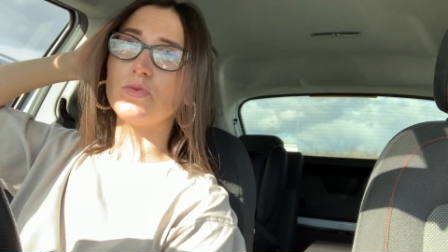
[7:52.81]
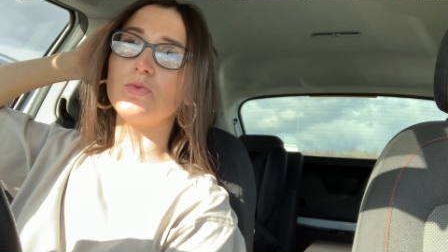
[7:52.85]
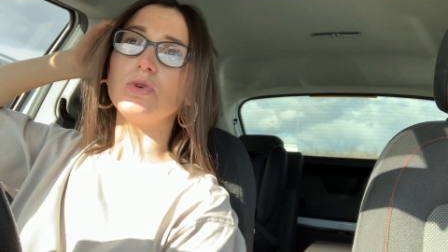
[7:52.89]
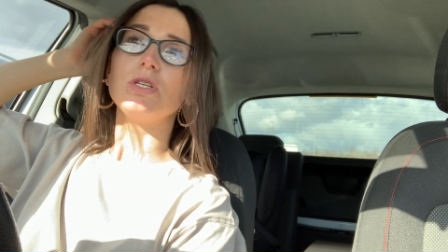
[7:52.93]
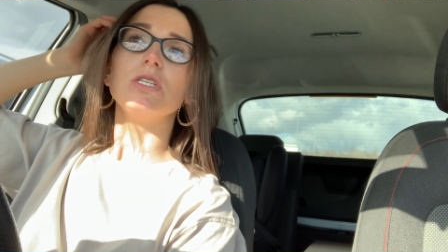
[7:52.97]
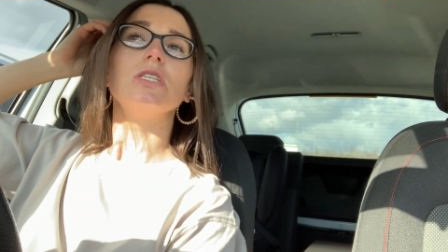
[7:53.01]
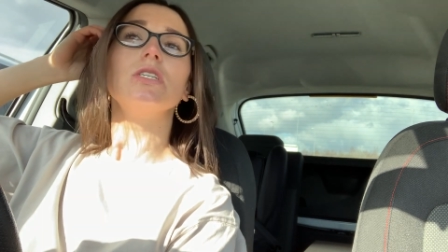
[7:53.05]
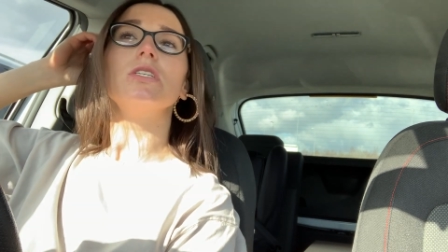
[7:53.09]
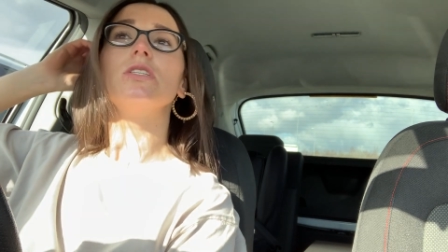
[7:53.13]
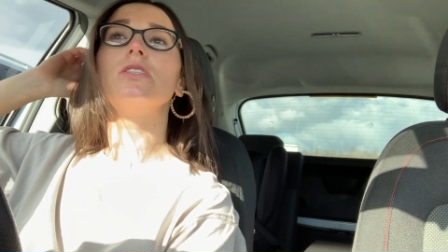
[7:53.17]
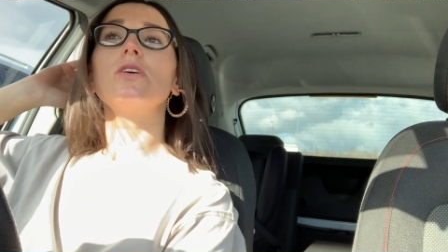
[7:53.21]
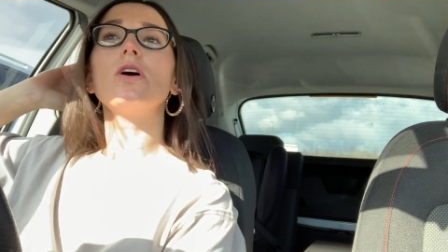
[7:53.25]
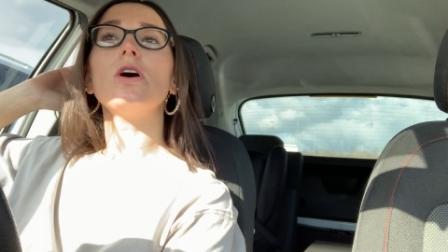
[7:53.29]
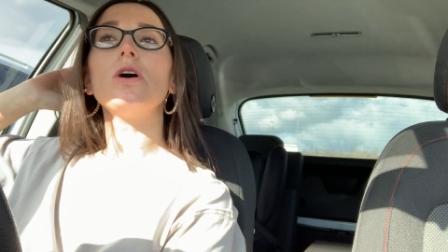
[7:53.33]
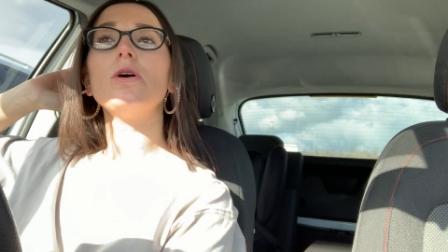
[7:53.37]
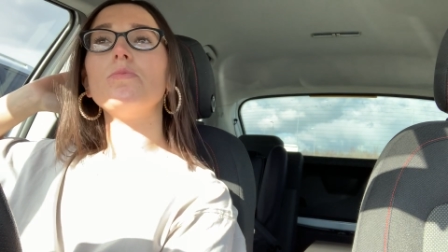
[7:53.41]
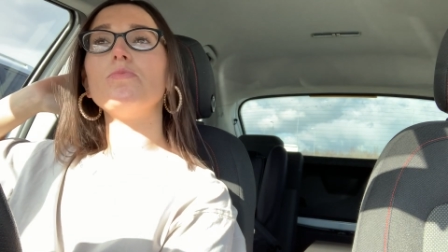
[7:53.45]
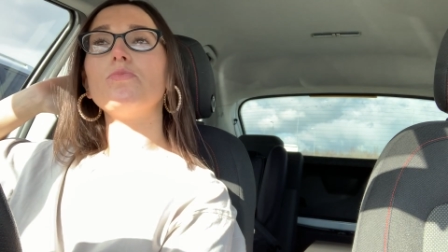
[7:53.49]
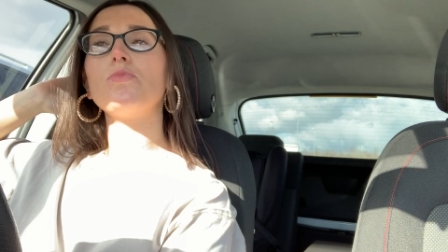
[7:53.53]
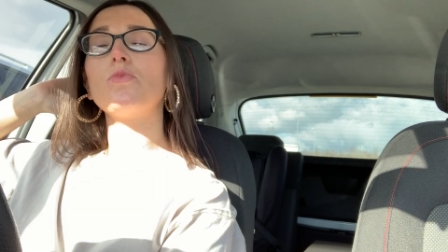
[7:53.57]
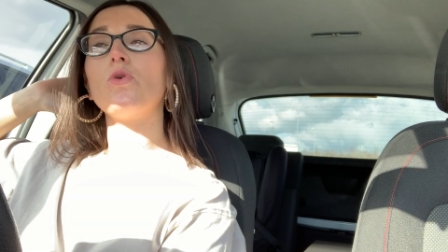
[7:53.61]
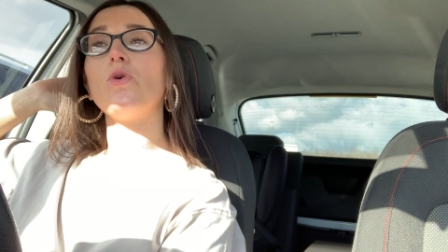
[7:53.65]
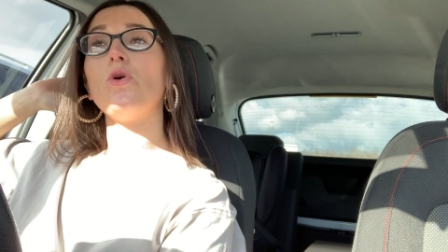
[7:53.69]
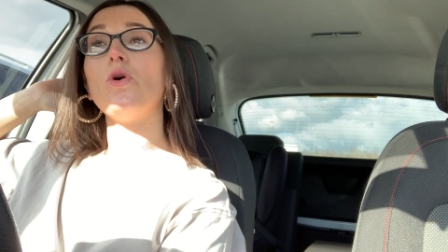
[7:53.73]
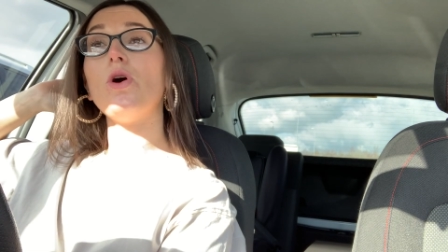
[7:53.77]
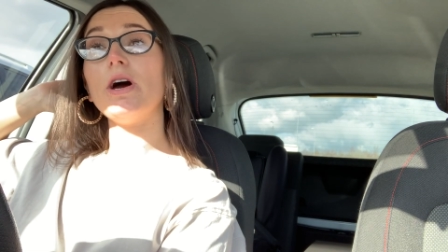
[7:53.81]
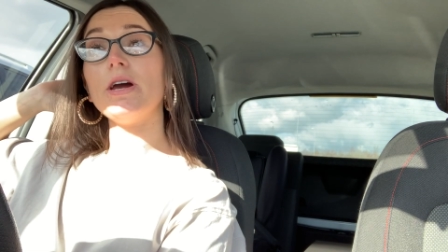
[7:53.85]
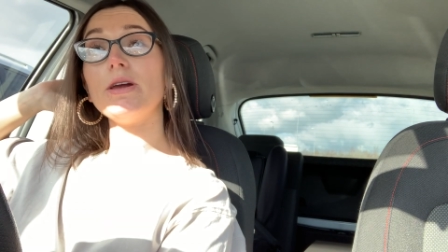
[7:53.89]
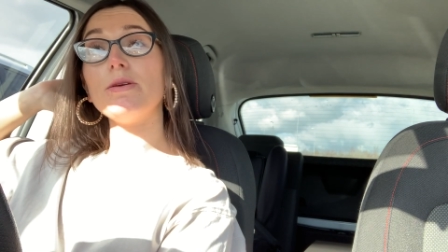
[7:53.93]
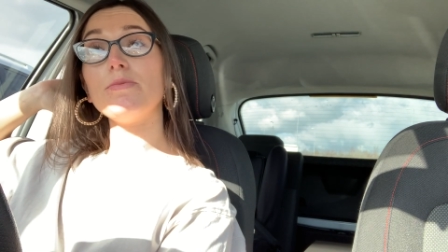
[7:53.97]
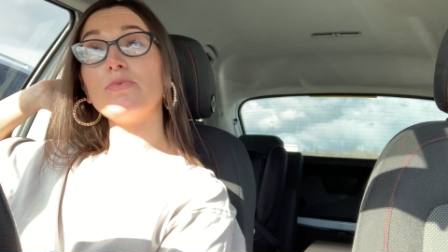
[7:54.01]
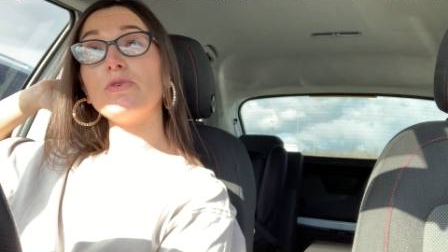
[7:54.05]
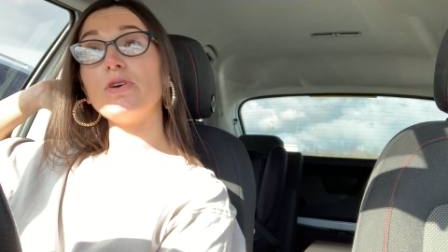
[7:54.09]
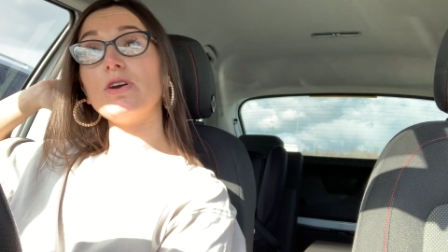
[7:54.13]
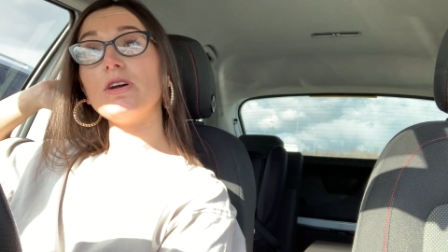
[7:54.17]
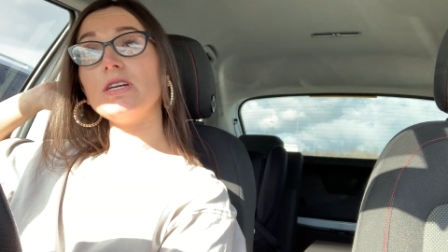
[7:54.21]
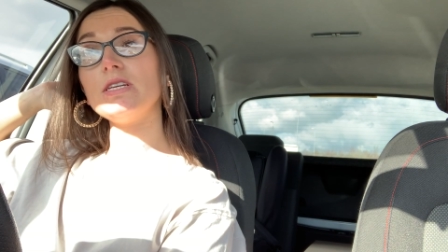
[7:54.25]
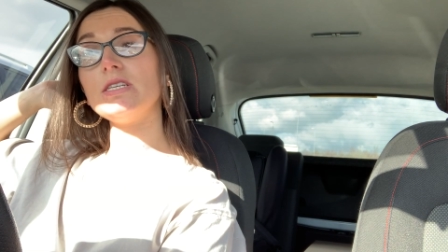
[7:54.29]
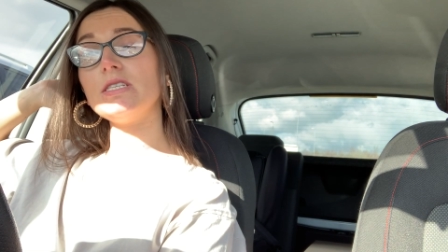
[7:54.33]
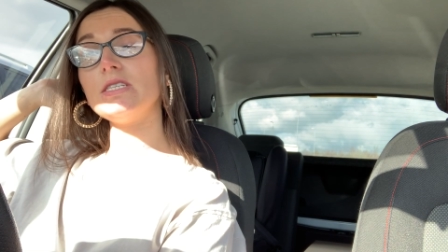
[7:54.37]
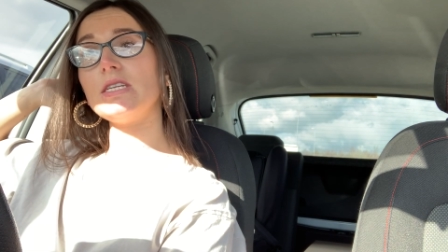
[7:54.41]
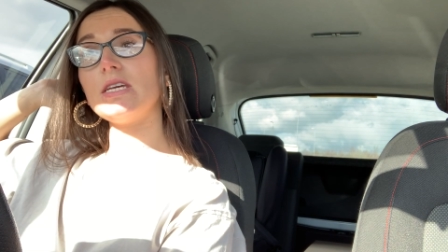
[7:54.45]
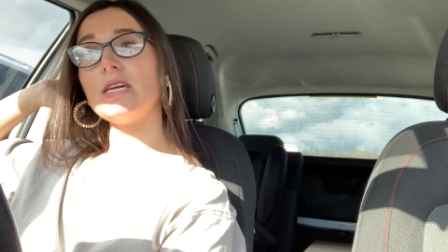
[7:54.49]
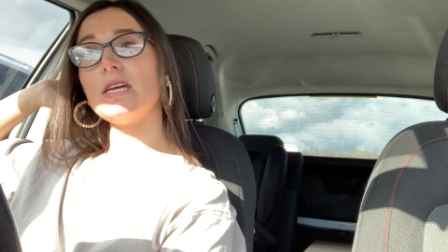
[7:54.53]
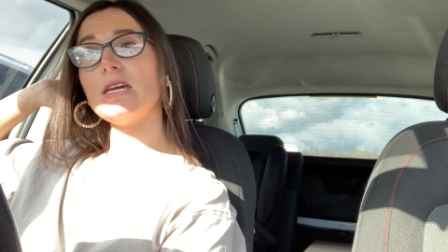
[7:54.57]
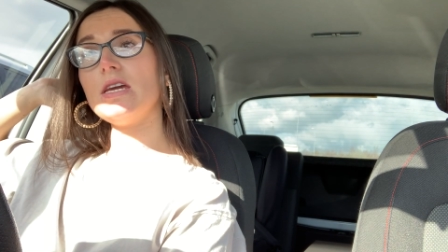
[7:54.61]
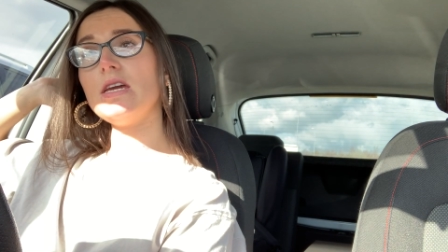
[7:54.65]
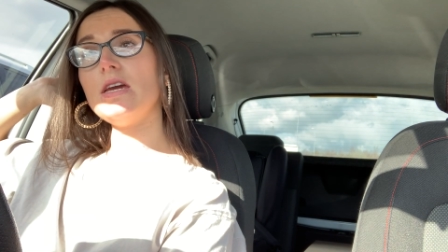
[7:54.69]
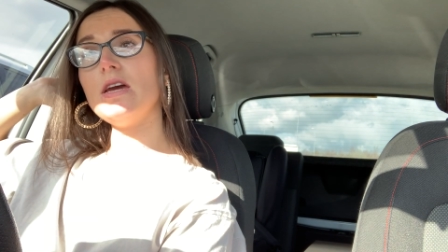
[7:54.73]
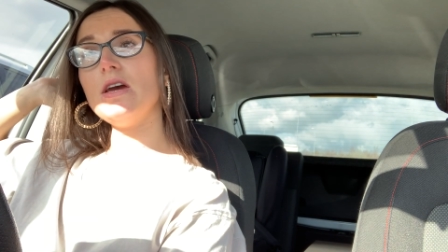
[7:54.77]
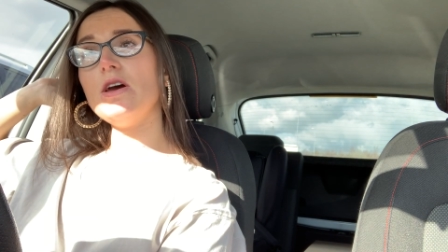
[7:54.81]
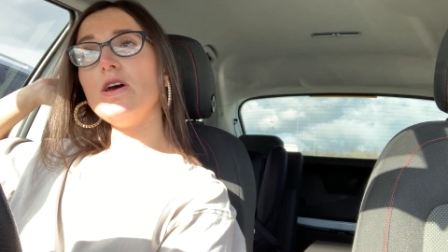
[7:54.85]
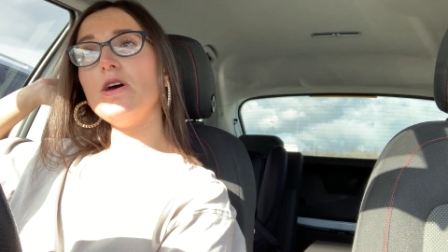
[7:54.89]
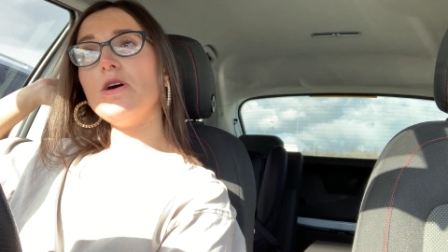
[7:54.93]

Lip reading: which is quite pricey,